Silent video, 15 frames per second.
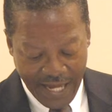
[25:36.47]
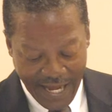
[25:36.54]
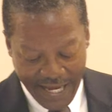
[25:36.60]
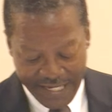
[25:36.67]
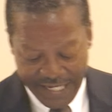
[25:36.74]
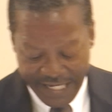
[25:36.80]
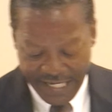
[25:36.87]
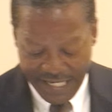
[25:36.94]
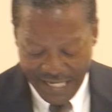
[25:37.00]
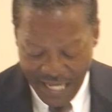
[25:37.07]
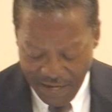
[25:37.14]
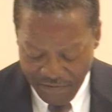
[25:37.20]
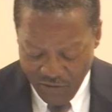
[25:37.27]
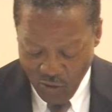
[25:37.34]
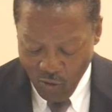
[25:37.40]
And he
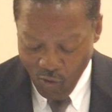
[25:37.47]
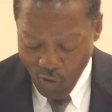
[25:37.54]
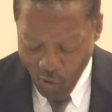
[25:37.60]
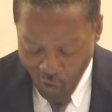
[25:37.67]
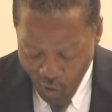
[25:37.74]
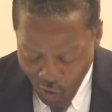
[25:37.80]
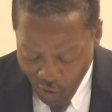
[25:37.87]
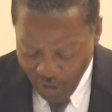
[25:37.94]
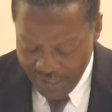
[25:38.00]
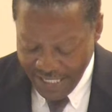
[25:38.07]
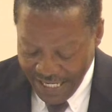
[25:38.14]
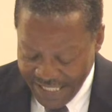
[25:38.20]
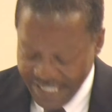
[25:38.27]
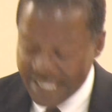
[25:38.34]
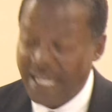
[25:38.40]
left all
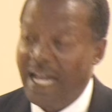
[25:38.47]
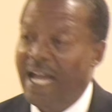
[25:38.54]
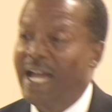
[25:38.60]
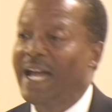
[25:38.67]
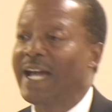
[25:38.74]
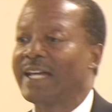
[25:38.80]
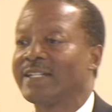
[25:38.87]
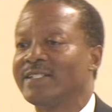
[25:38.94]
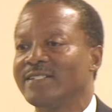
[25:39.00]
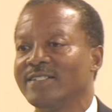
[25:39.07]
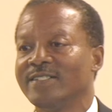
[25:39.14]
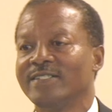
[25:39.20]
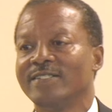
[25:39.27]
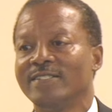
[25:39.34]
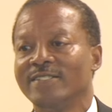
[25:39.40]
that he had
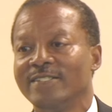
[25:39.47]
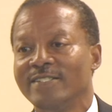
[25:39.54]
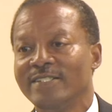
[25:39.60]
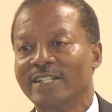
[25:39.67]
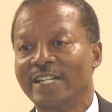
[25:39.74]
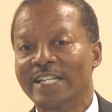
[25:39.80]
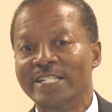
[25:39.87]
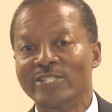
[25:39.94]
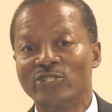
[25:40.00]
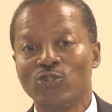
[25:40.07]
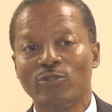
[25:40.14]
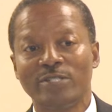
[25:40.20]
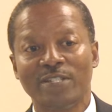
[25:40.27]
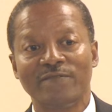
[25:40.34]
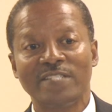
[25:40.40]
in
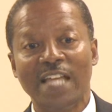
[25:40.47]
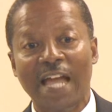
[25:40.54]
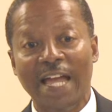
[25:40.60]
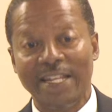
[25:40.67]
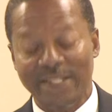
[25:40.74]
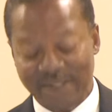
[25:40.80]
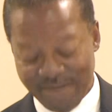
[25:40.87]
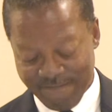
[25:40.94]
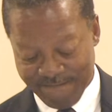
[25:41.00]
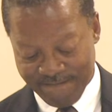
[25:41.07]
Joseph's hand.